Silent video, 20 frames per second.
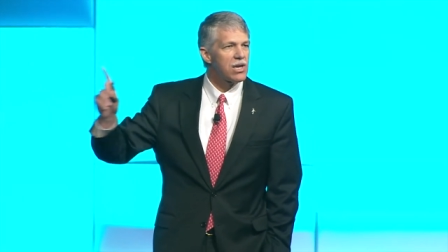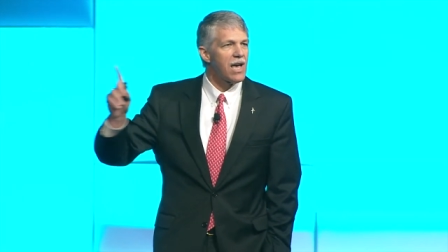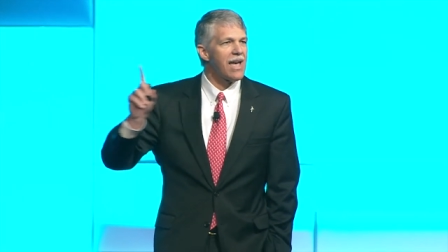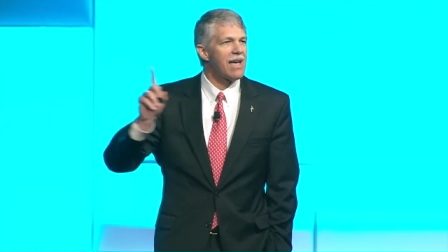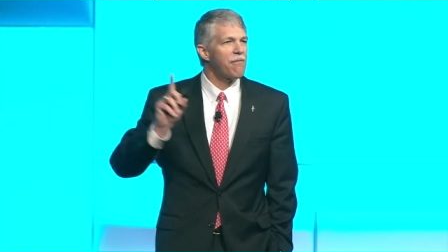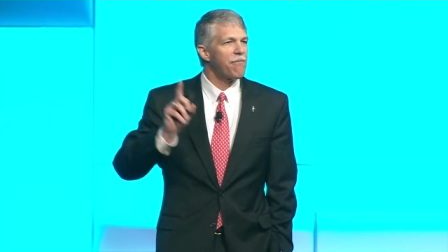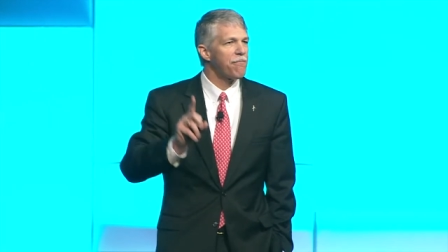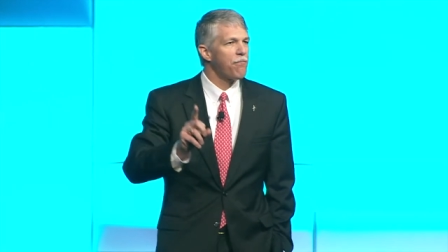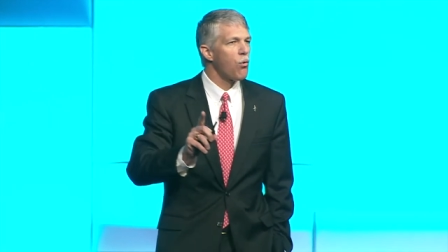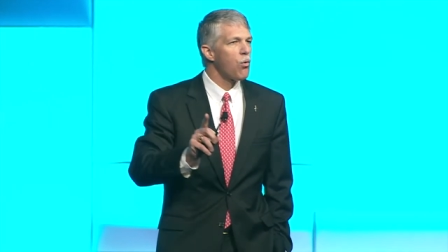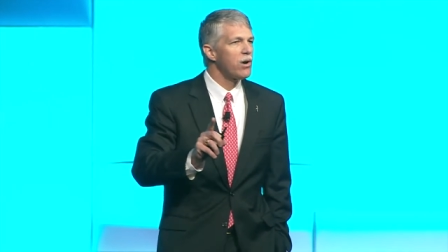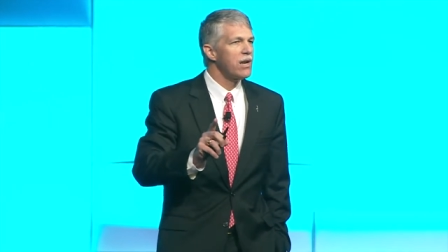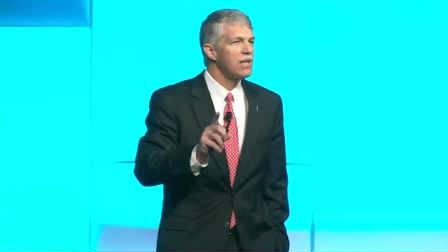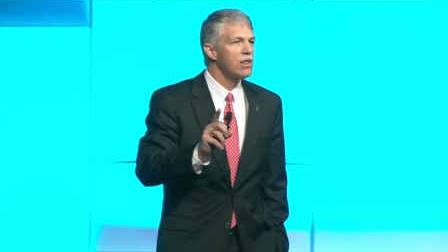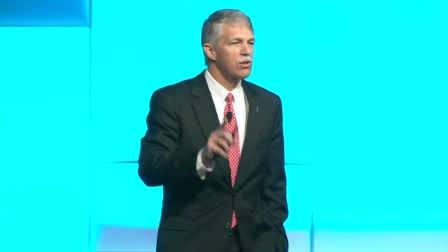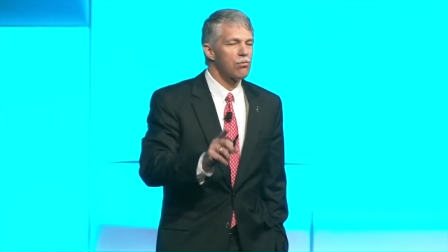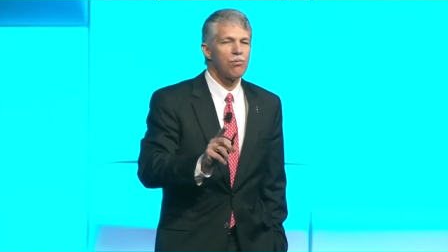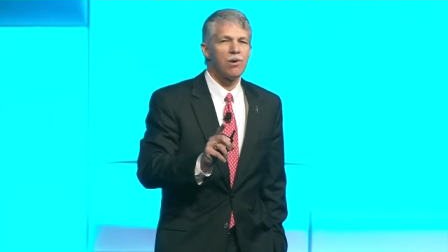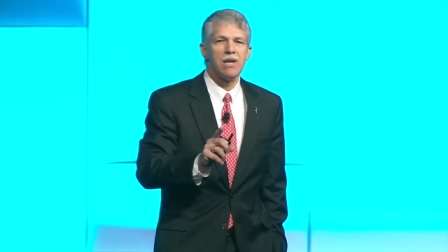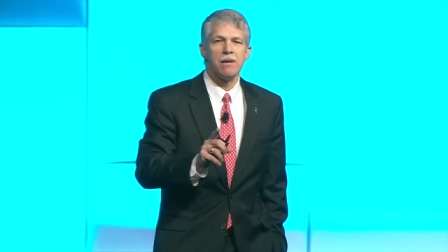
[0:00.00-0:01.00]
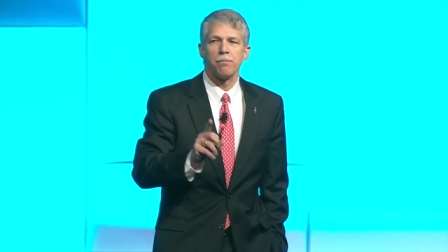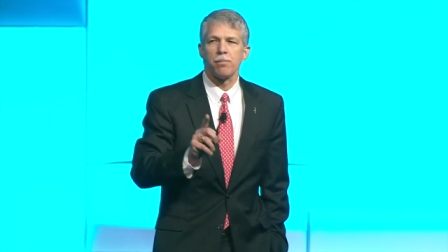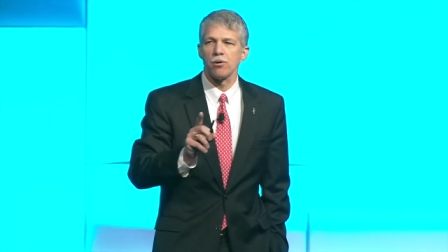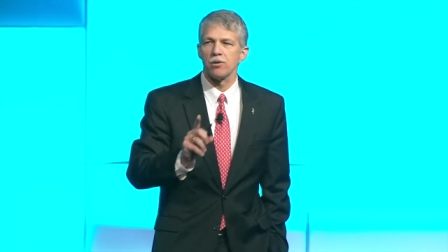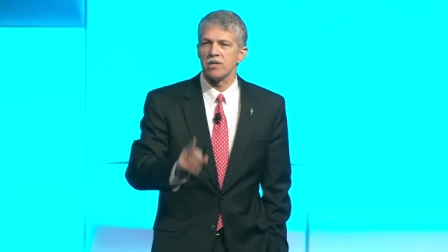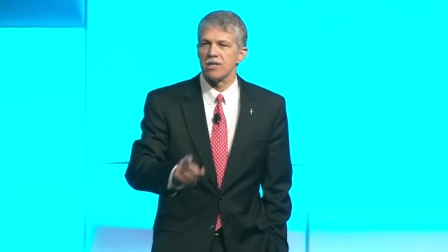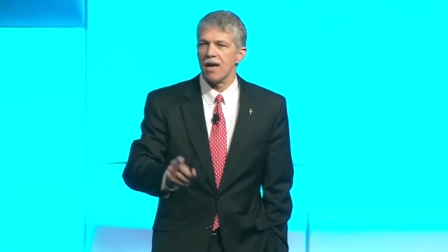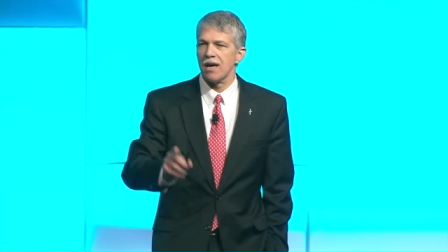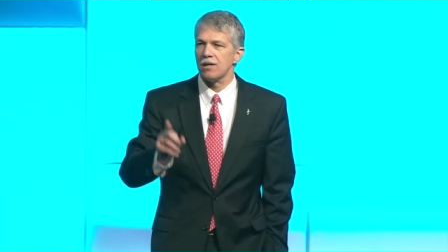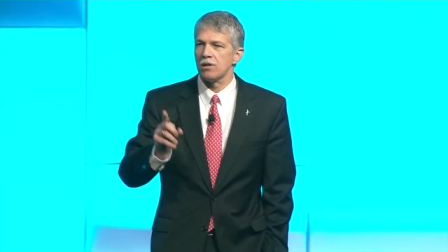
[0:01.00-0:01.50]
a
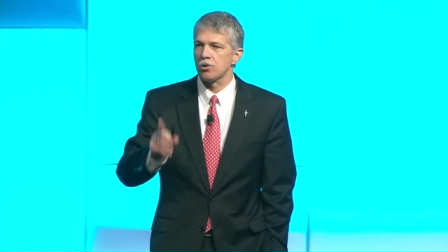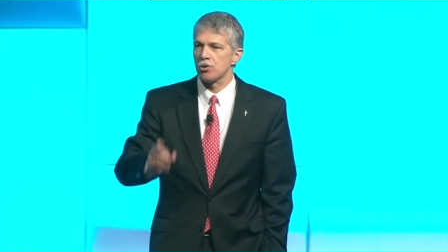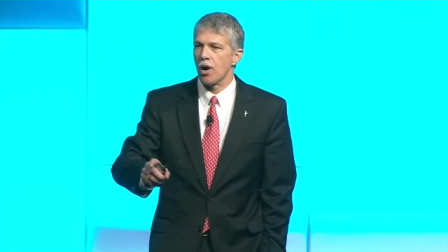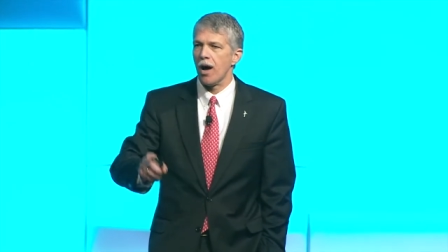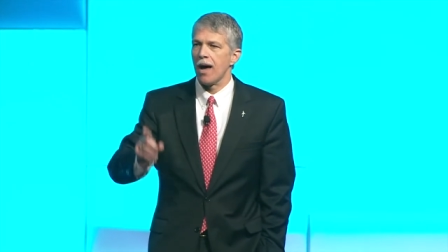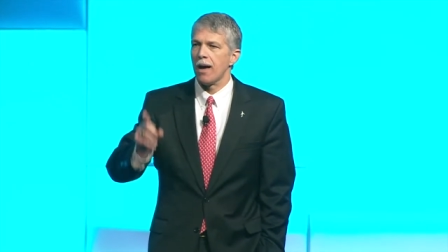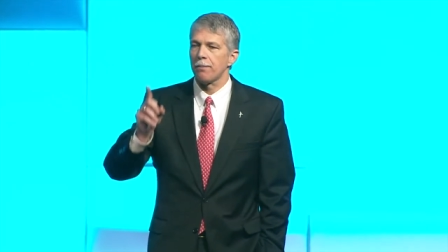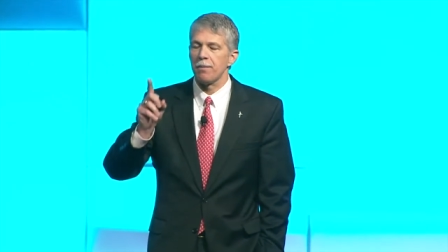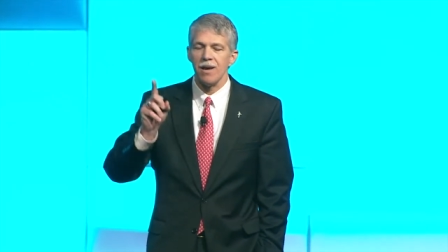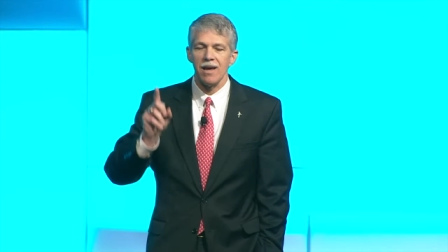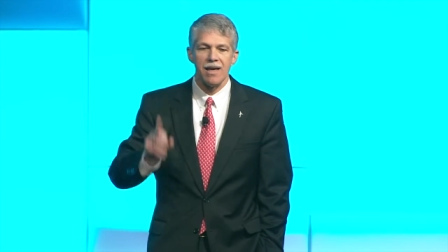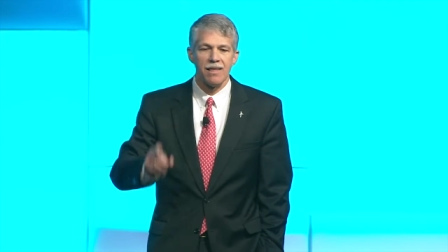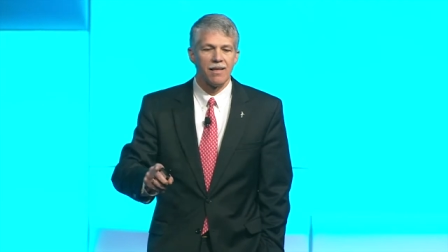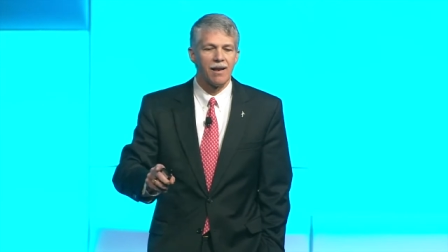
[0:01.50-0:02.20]
43% drop in